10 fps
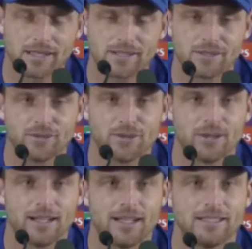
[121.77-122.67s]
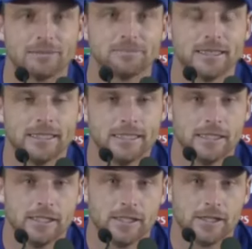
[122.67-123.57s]
against the wall. Um,
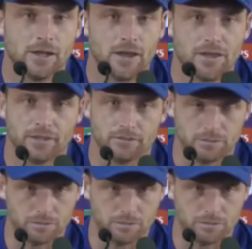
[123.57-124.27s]
you know, I think